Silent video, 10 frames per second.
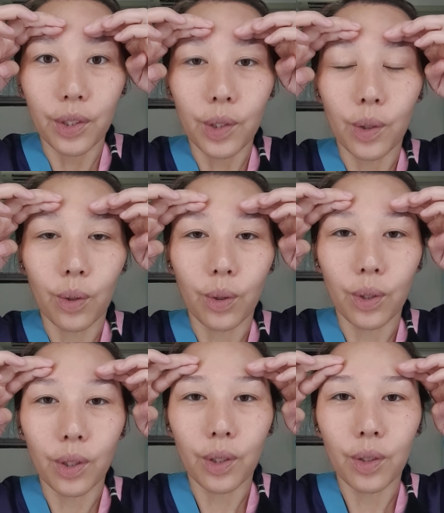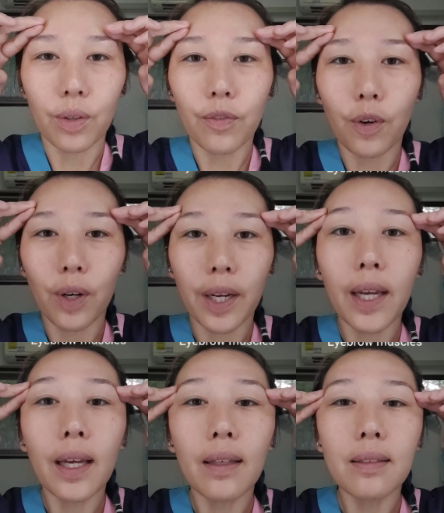your
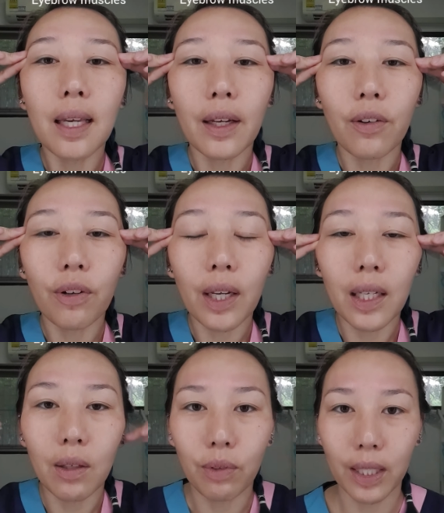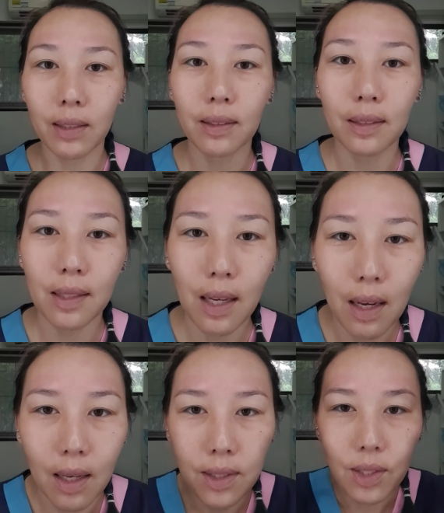foreheads and creating wrinkles.
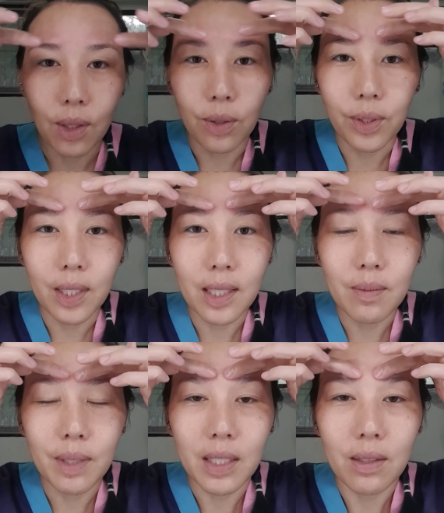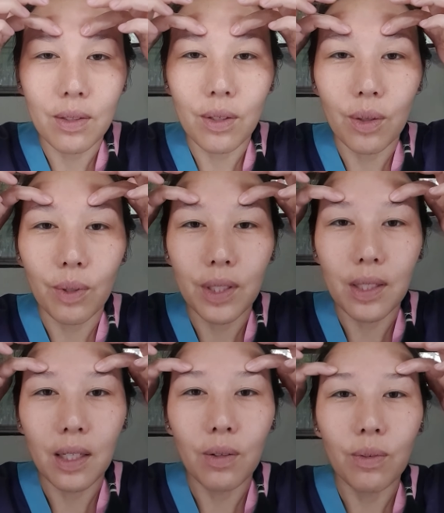So these muscles are the ones
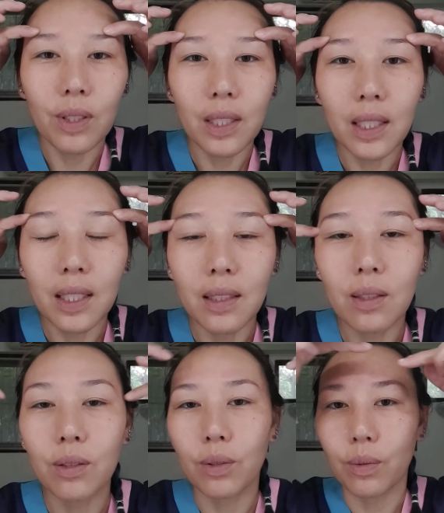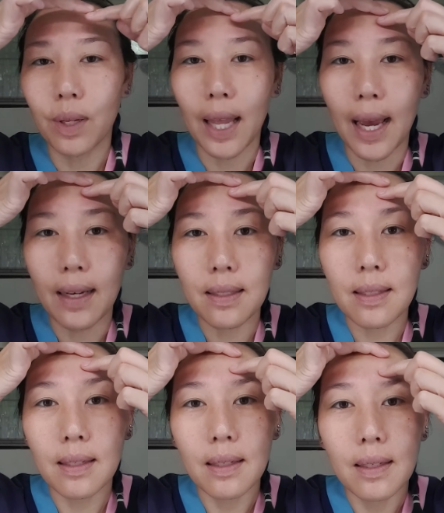that you really need to relax.
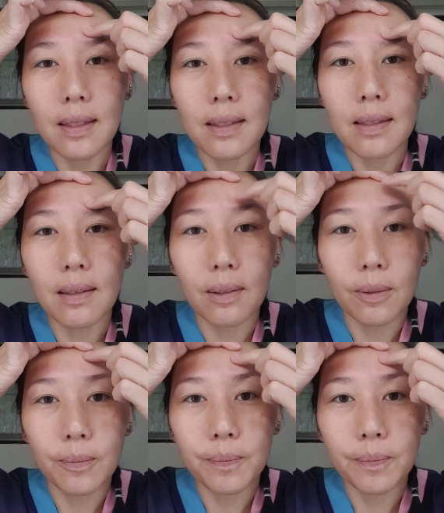So